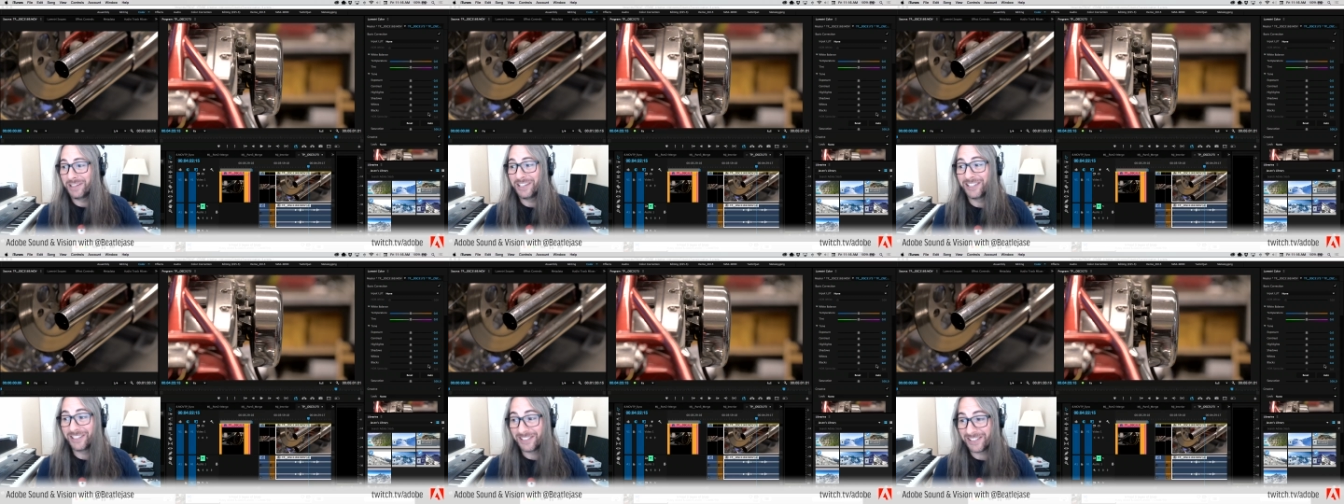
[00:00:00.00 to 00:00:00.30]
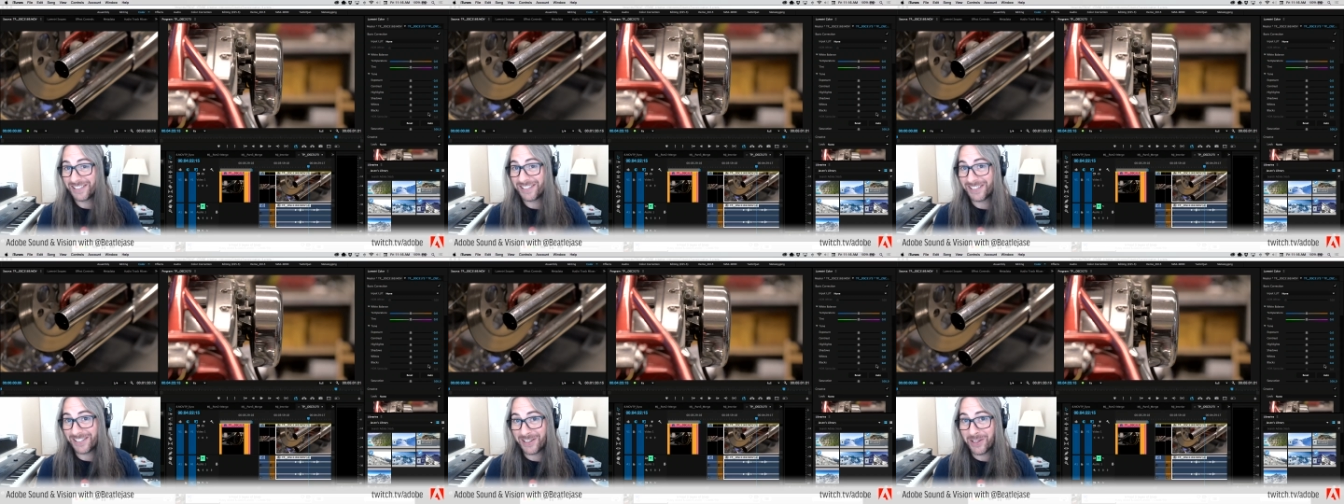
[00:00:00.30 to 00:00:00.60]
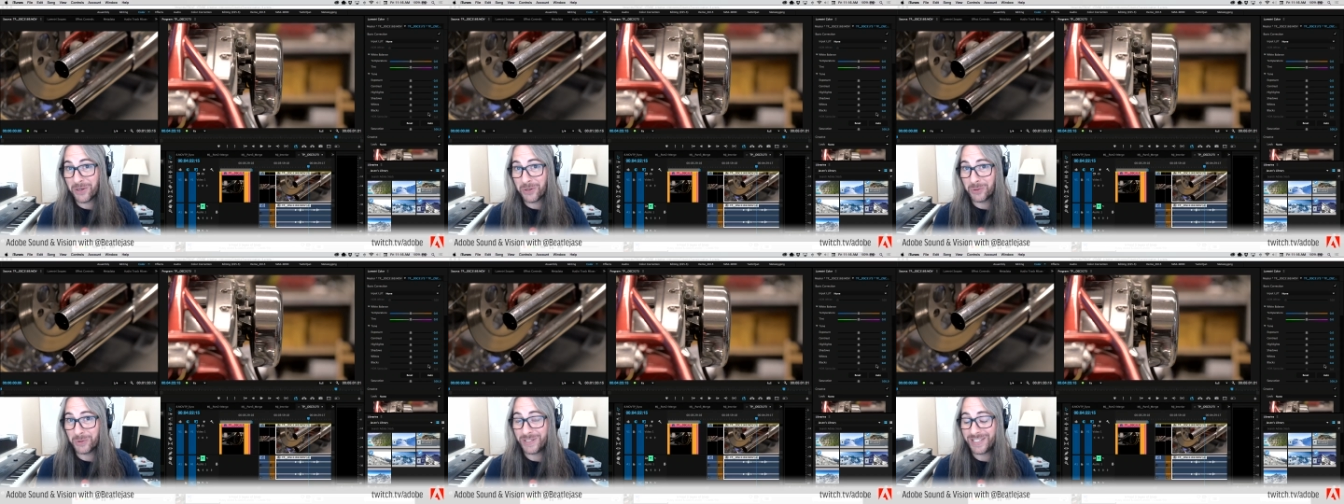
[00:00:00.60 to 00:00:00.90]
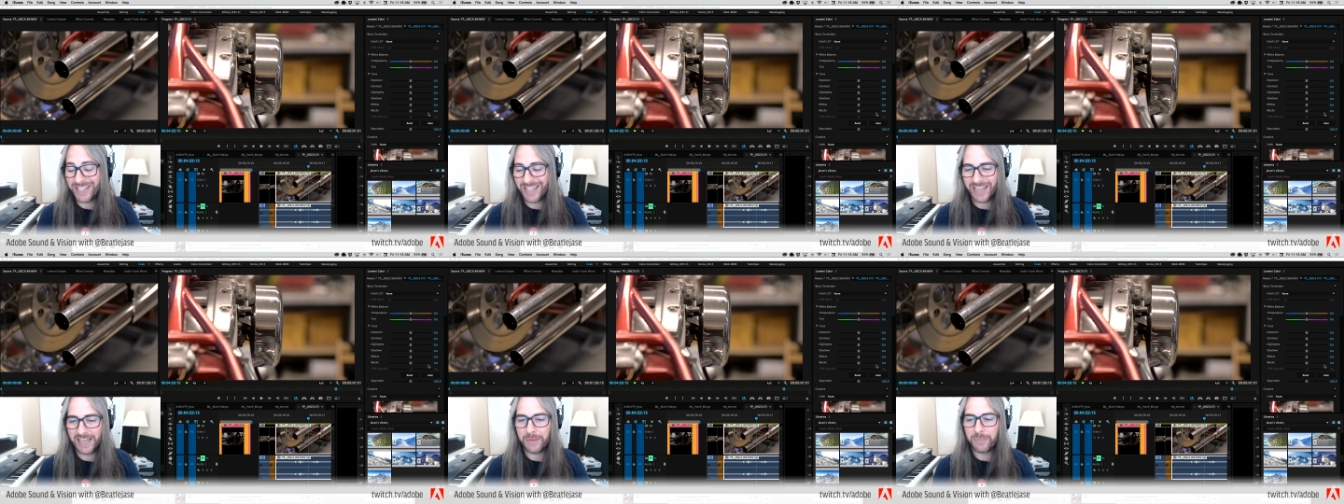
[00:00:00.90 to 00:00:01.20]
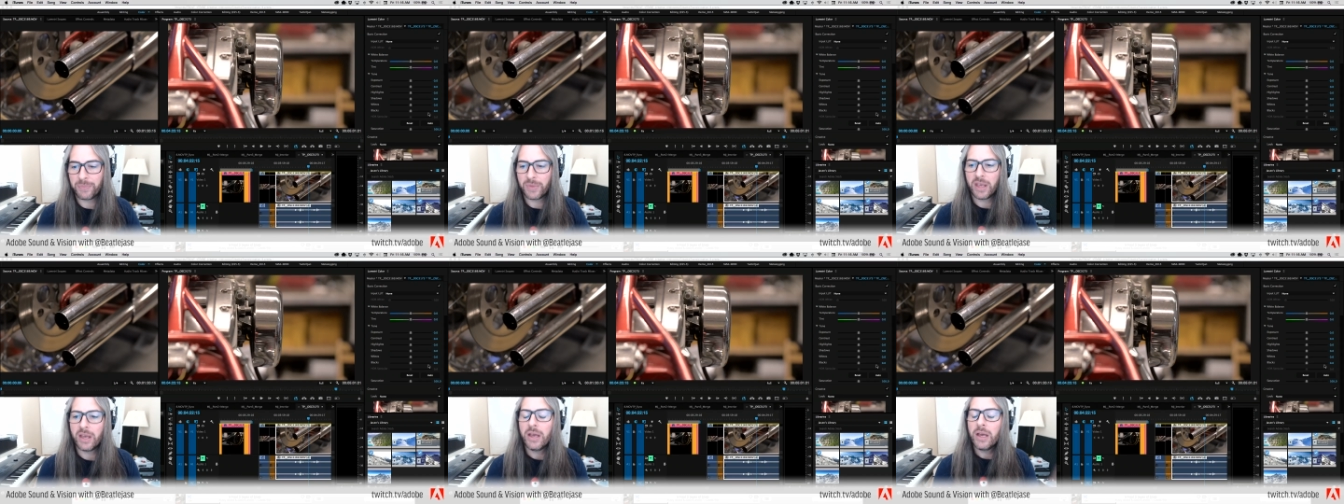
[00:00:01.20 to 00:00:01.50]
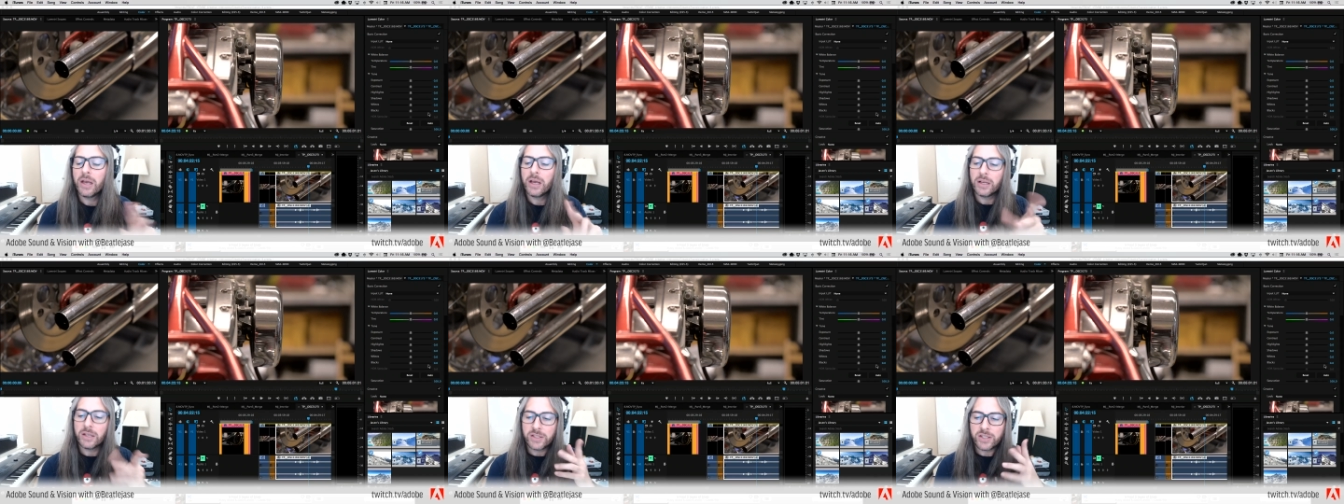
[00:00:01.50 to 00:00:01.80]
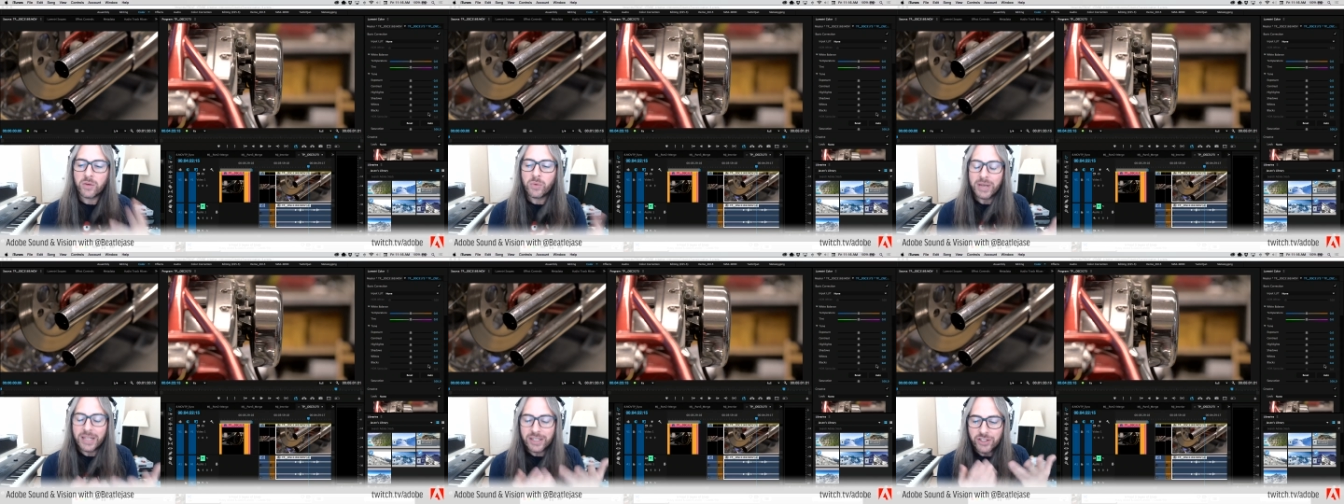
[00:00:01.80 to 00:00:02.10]
a little slow today.
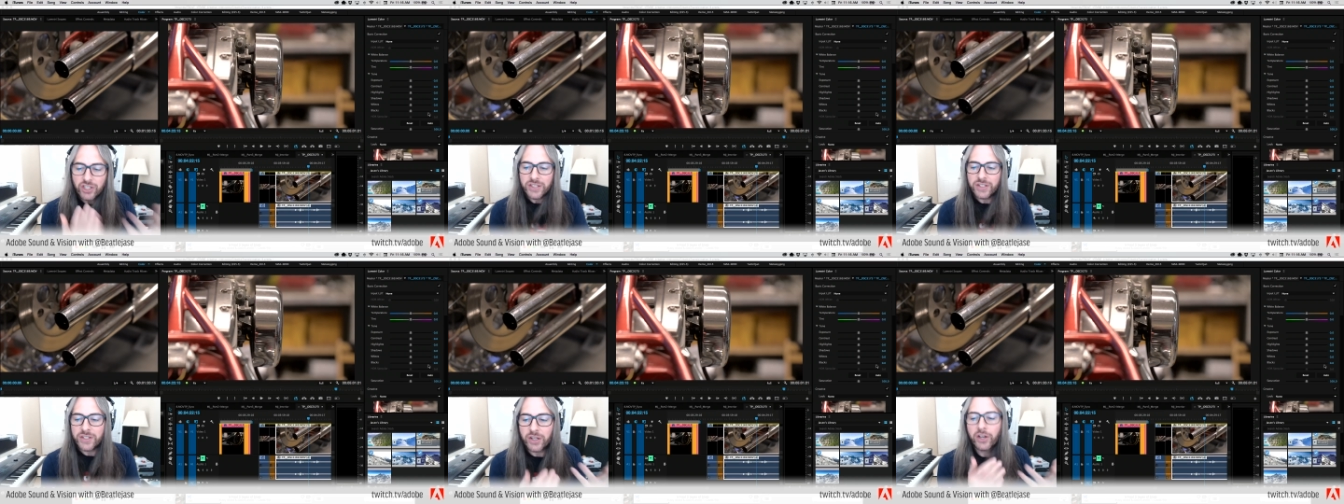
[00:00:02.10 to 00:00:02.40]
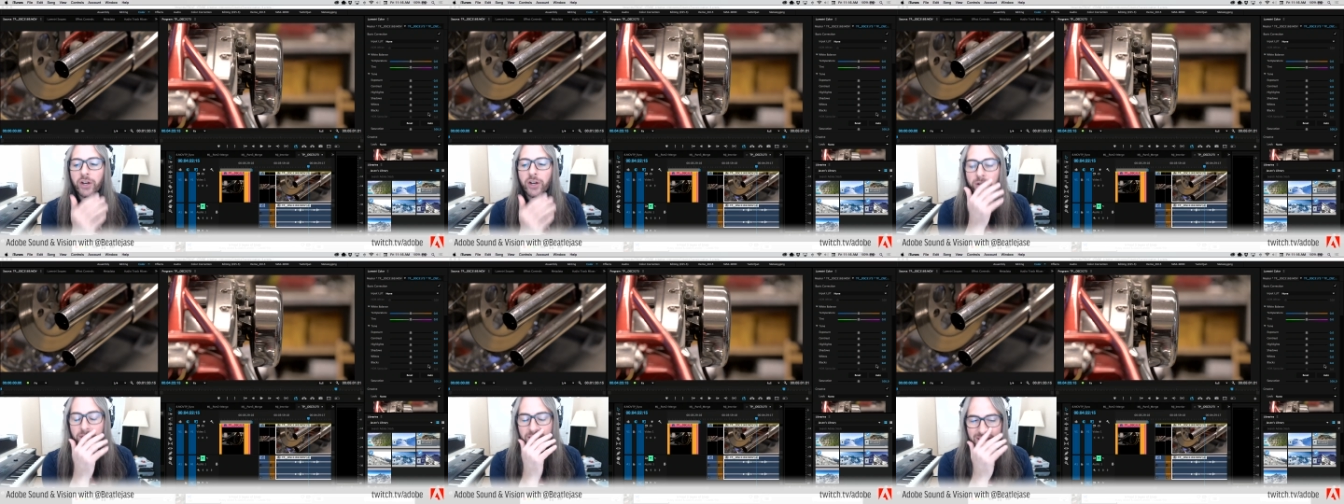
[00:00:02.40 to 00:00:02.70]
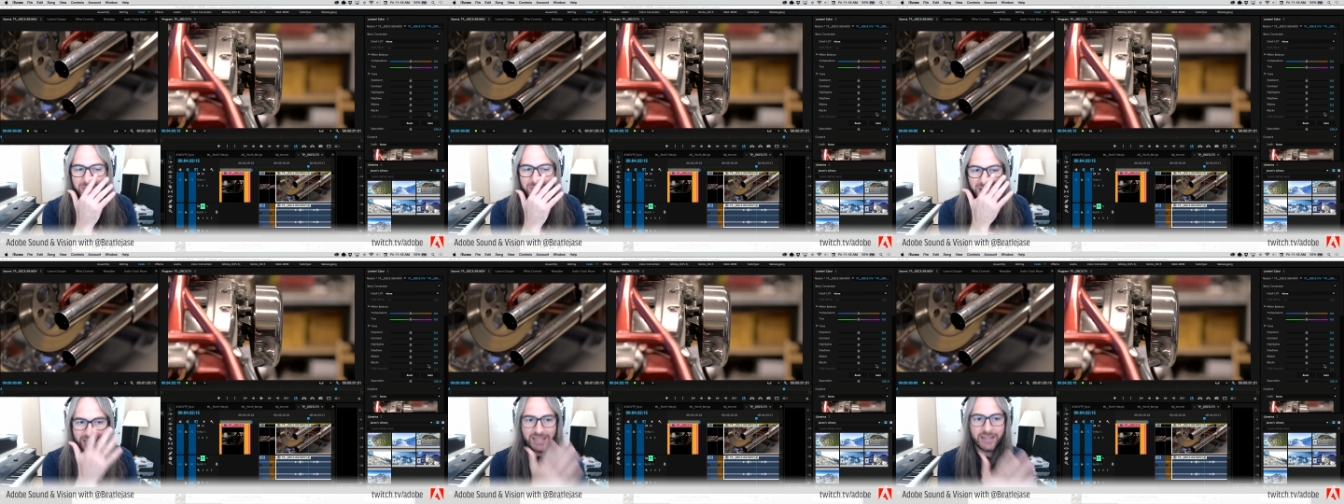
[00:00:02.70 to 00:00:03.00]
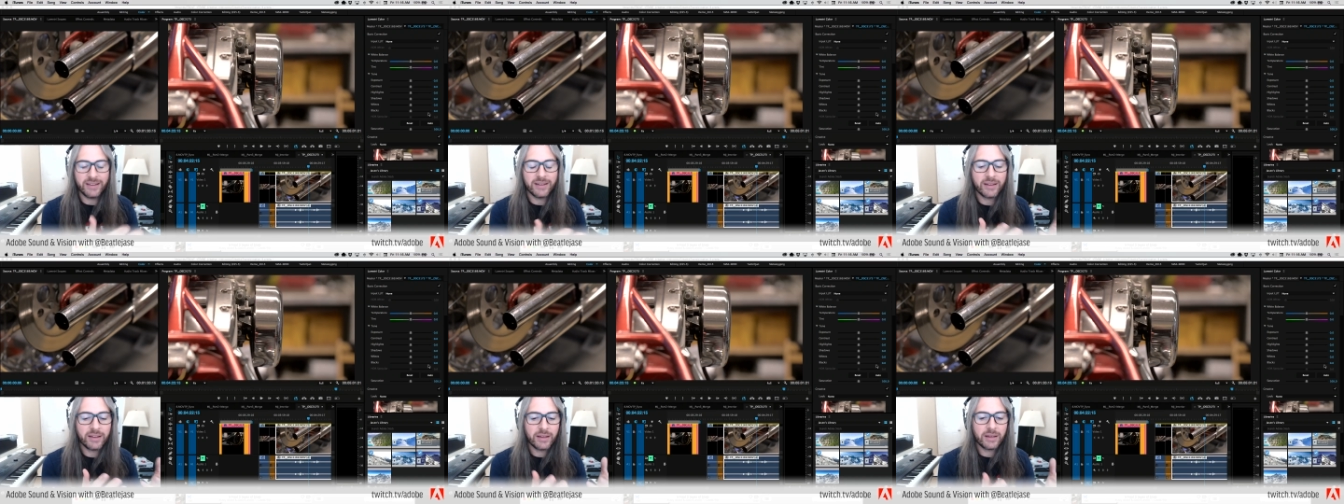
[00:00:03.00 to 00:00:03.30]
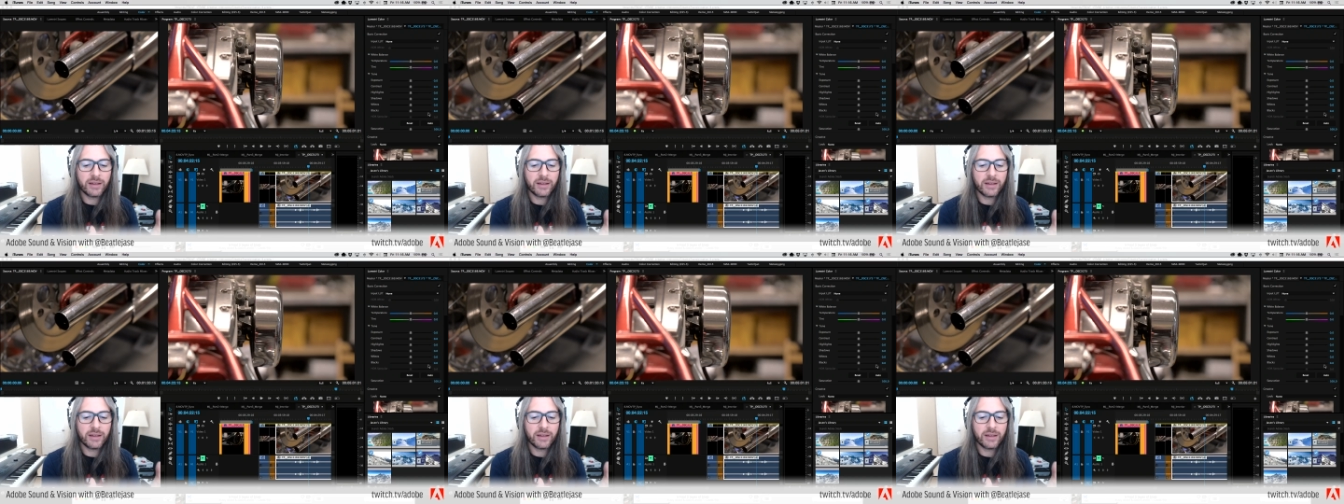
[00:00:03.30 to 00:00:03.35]
So it just occurred to me,